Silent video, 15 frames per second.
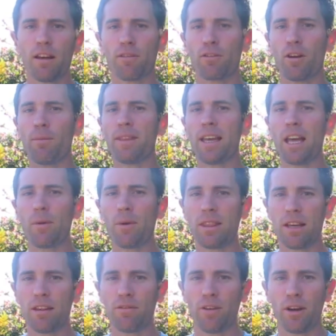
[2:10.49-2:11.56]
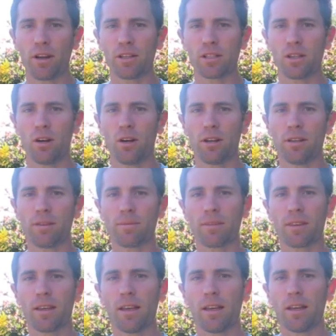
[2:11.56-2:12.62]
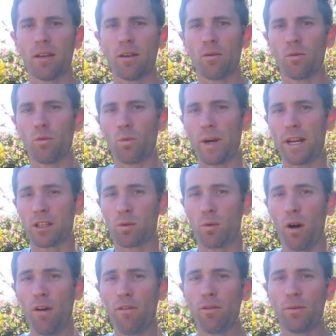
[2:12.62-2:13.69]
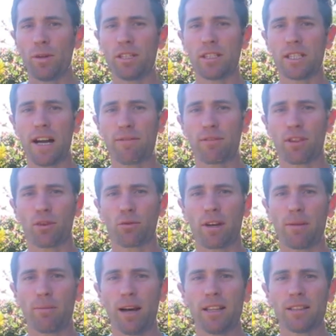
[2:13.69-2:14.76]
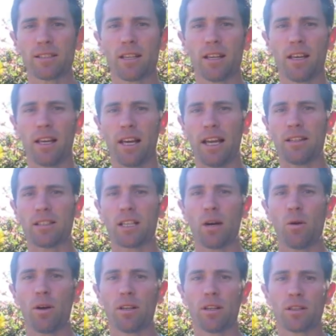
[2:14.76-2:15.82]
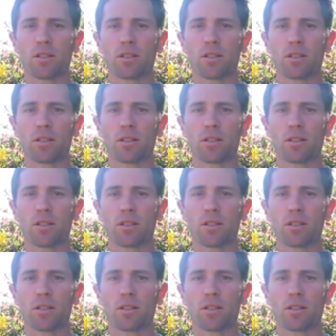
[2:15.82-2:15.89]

From there, we then focus on week 12, which is after 3 months, and so on.